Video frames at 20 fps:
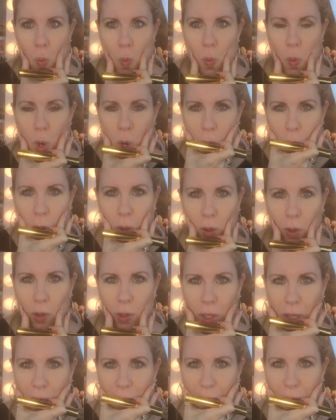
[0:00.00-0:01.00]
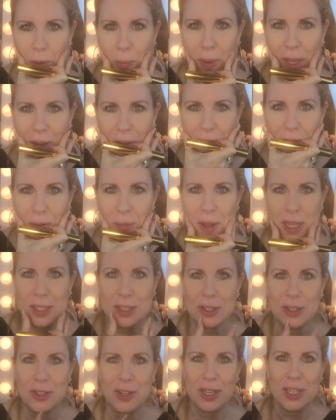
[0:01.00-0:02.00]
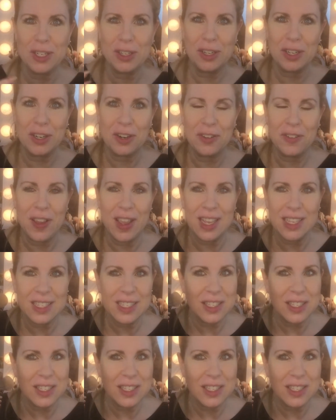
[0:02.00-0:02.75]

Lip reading: you know, you lose a little bit of your muscle structure in your face.